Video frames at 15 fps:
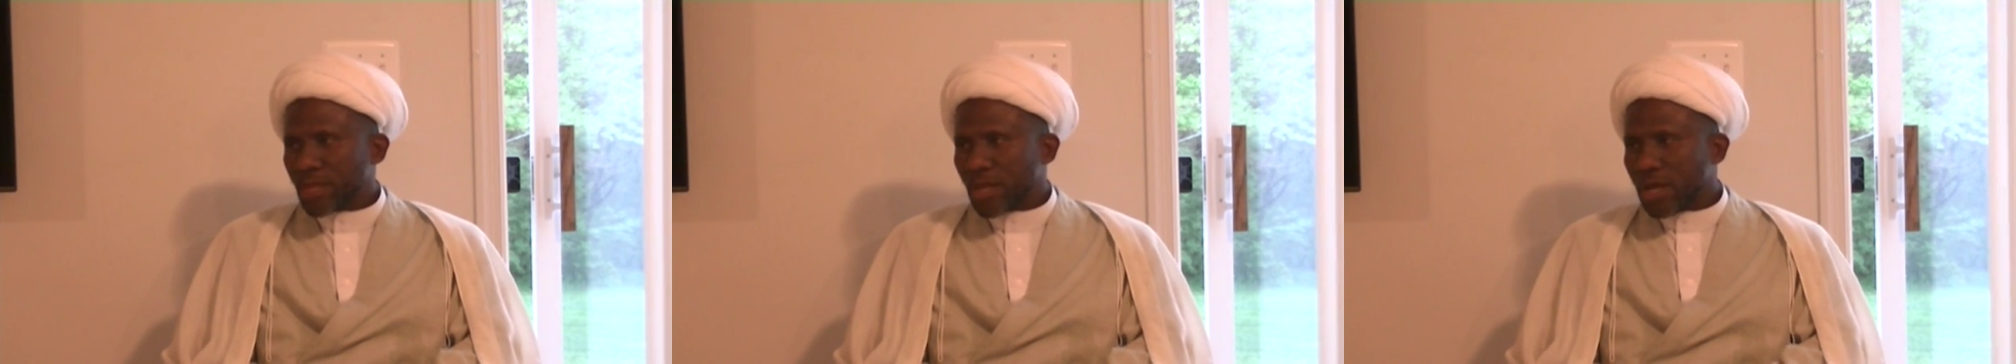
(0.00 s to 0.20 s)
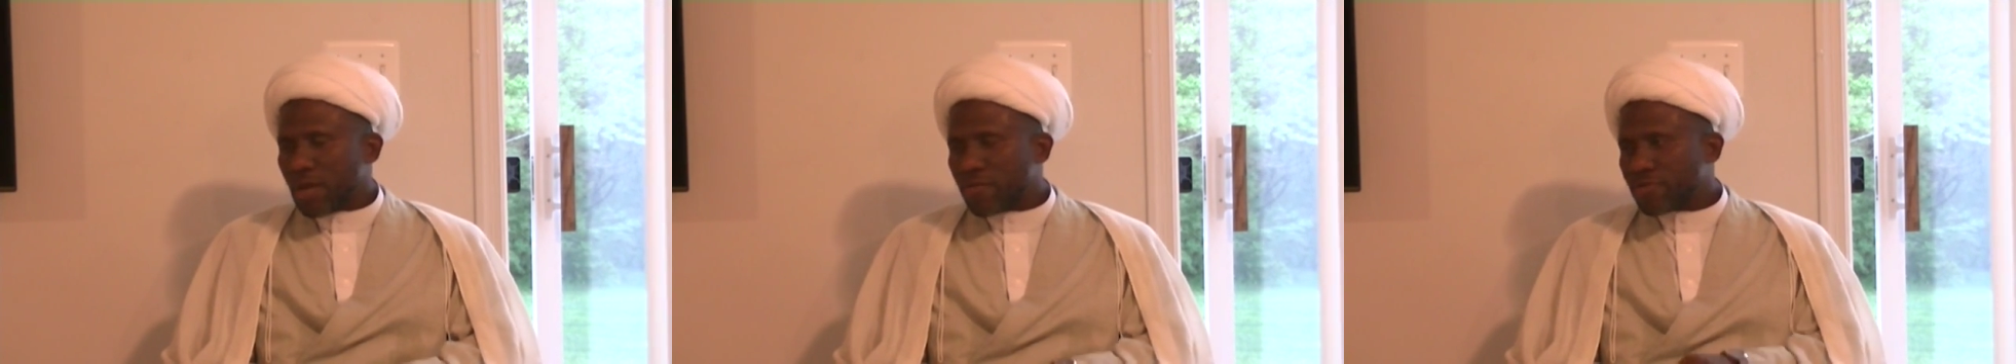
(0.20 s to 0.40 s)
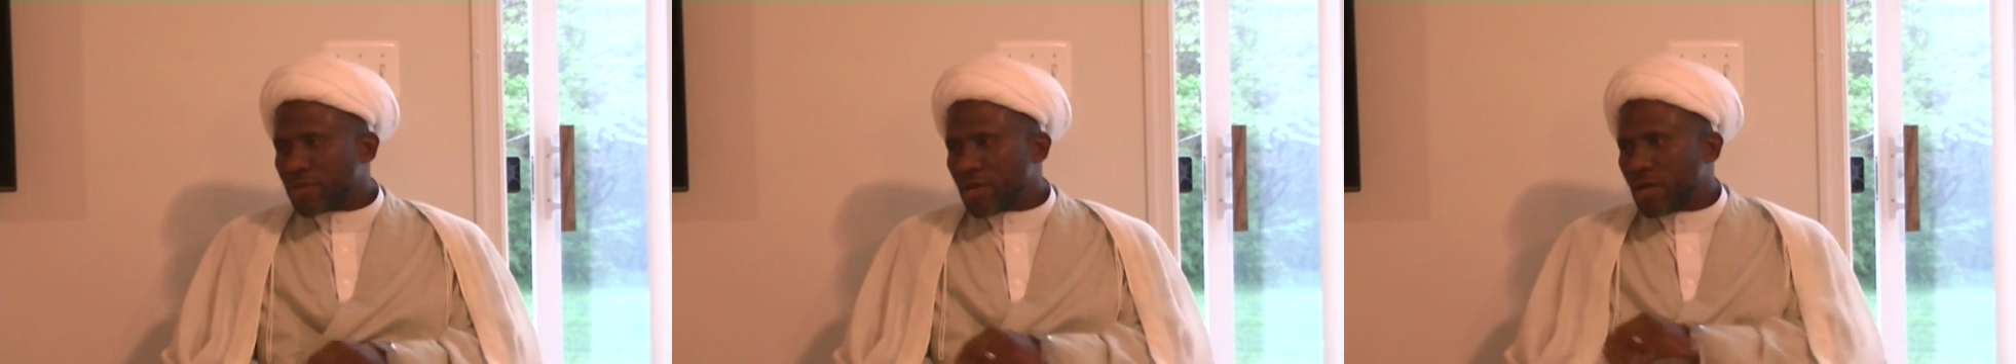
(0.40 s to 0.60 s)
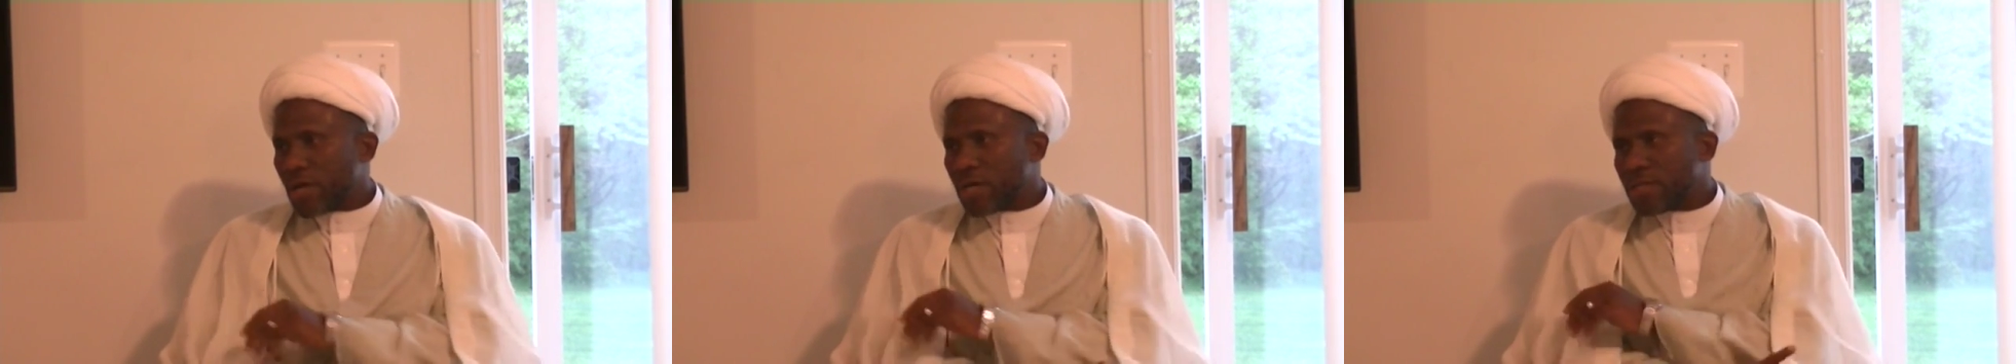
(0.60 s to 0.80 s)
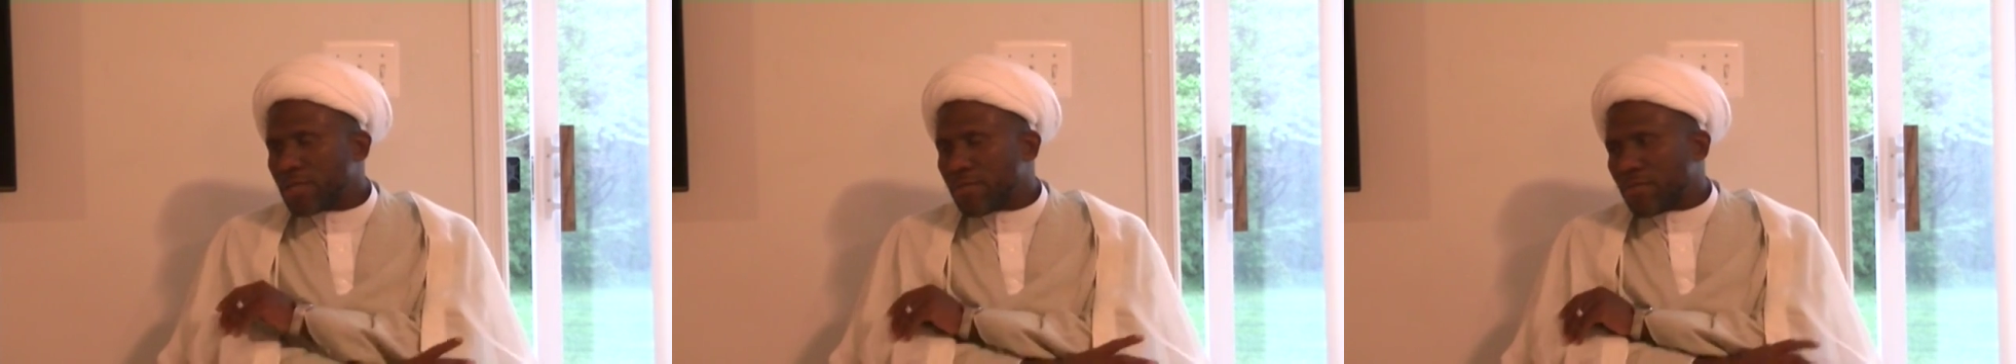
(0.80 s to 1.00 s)
after
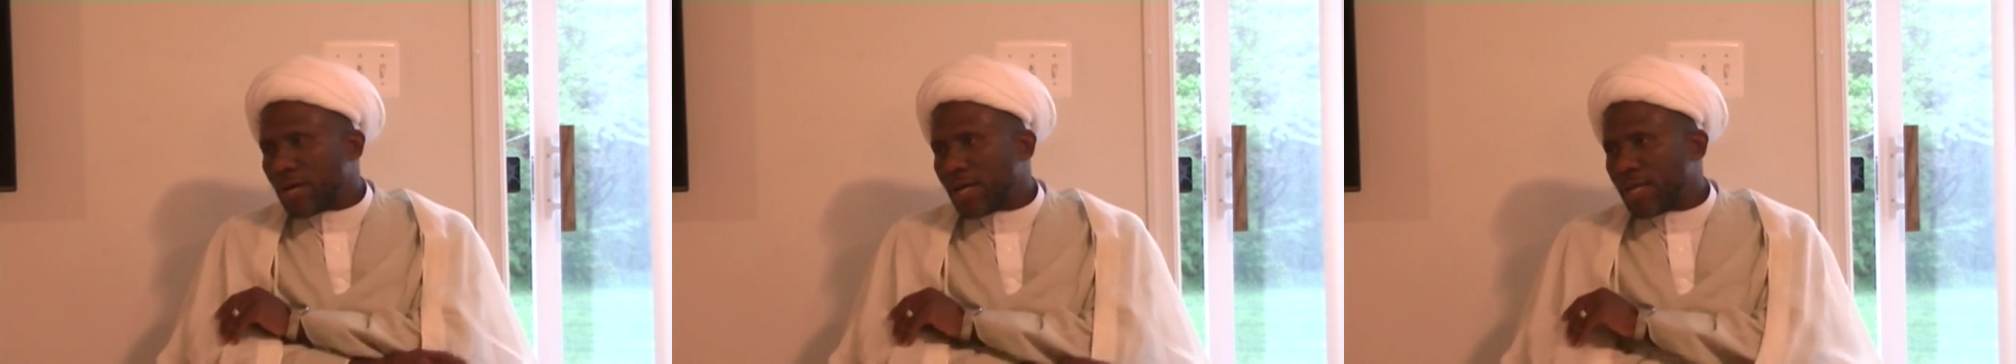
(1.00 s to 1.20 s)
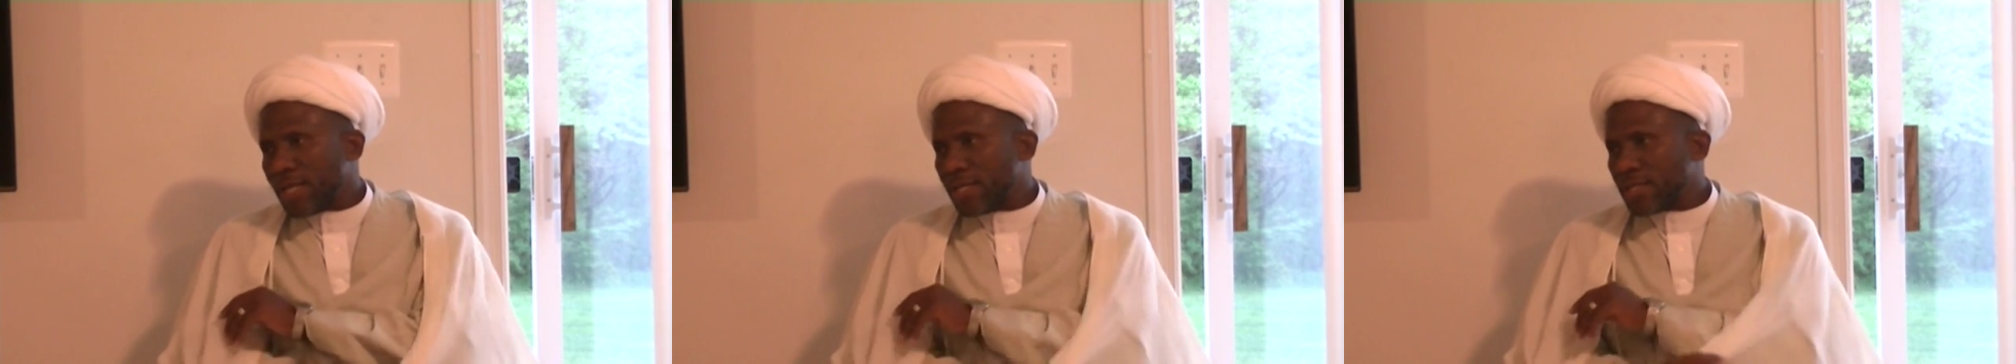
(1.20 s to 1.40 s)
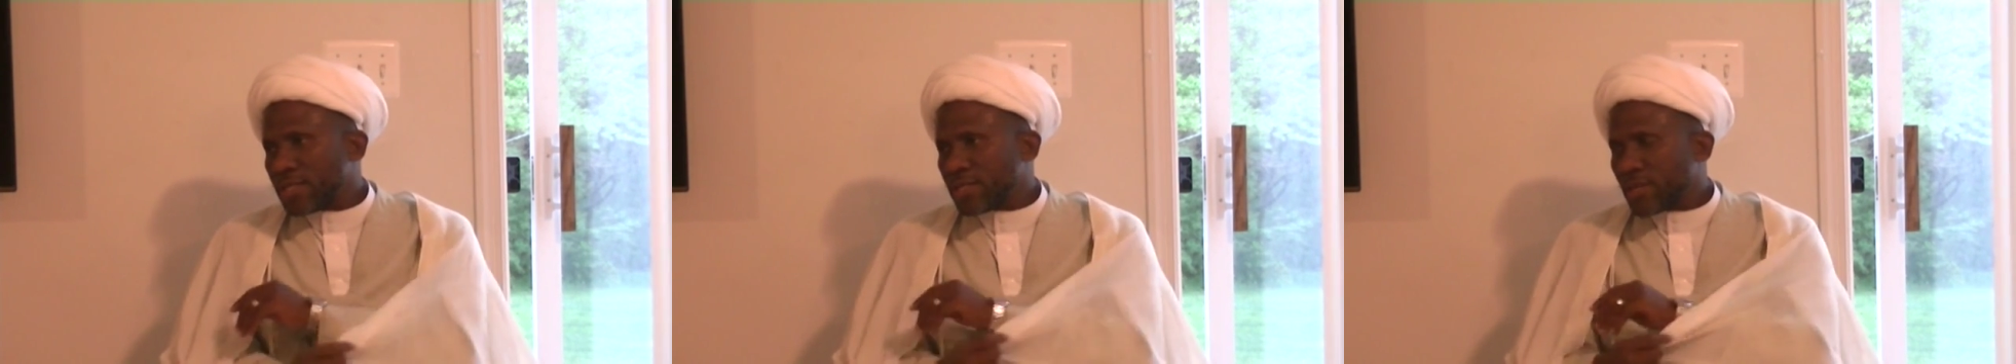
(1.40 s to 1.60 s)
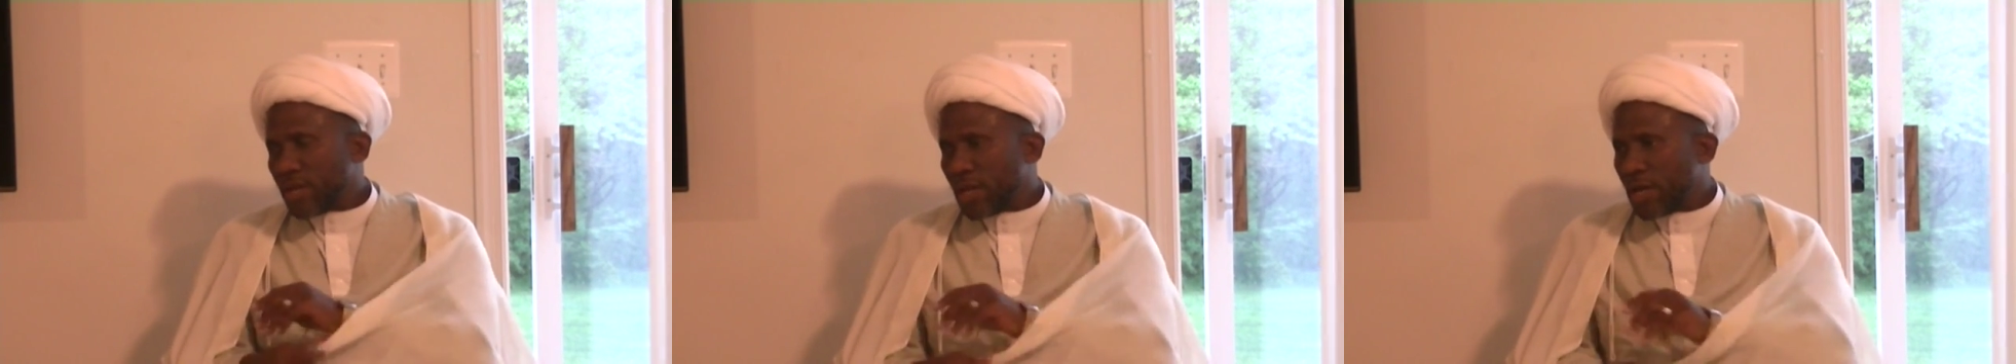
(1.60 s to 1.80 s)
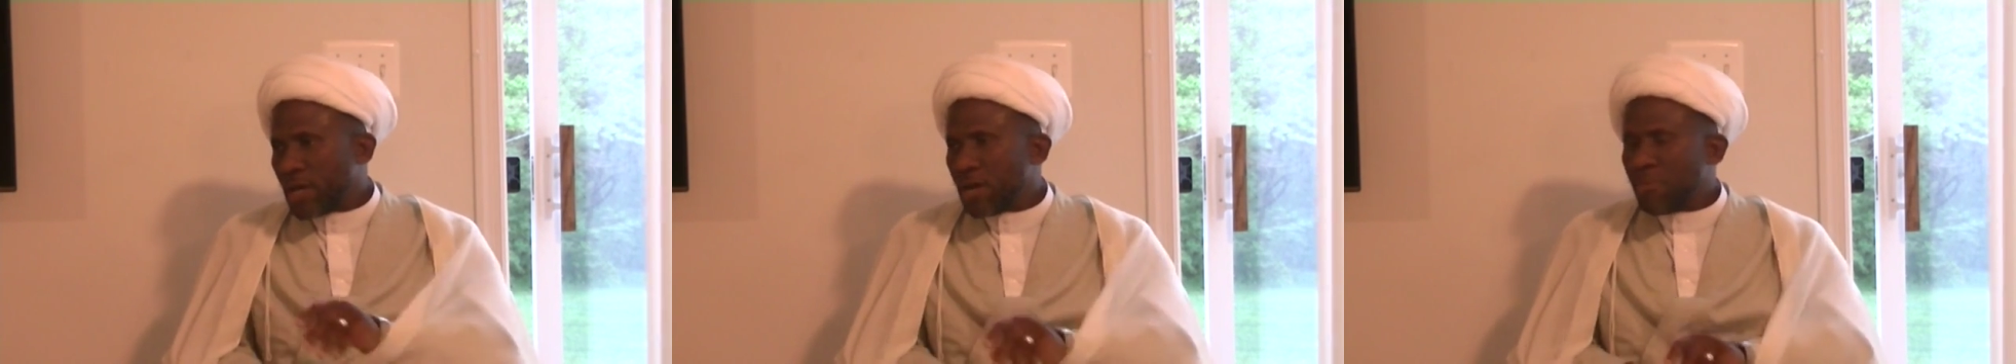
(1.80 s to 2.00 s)
Adam alayhi
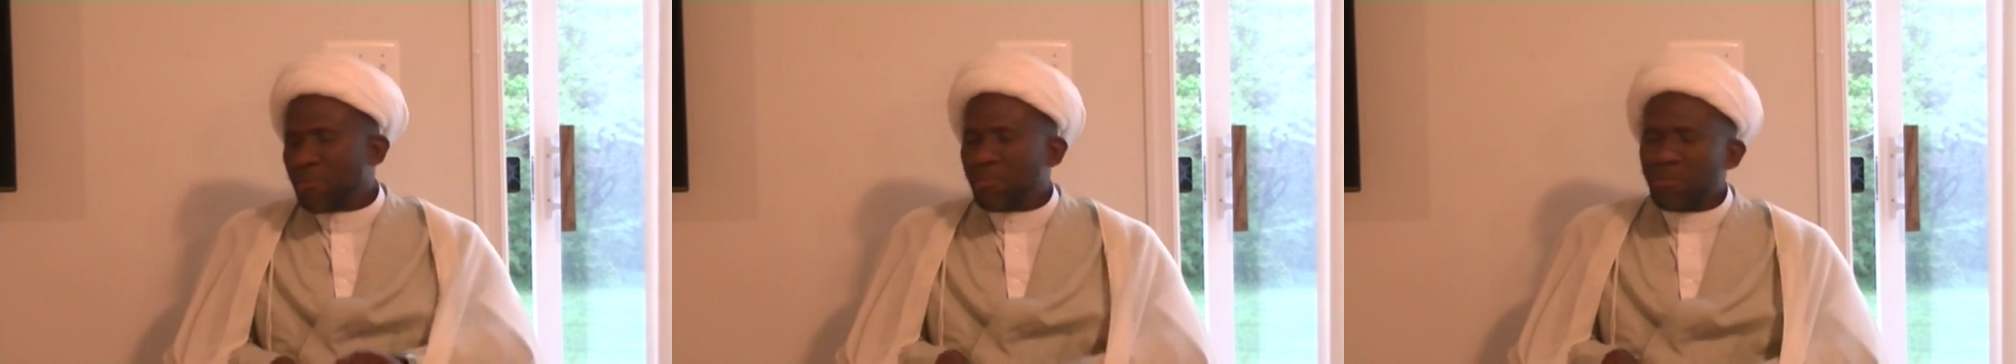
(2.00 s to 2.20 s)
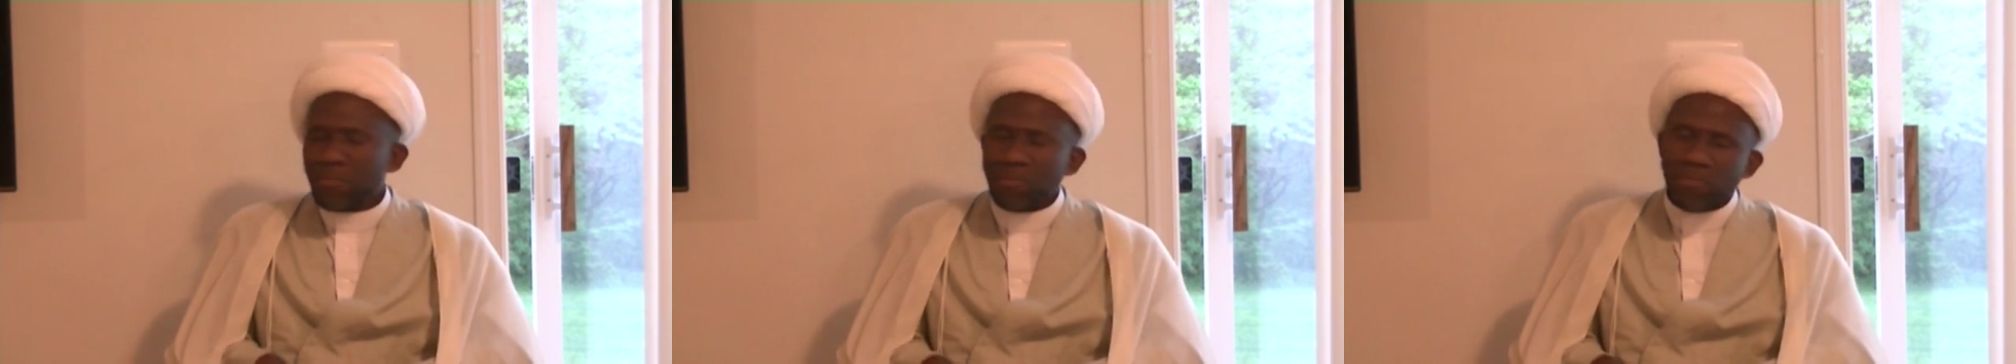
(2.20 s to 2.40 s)
salam,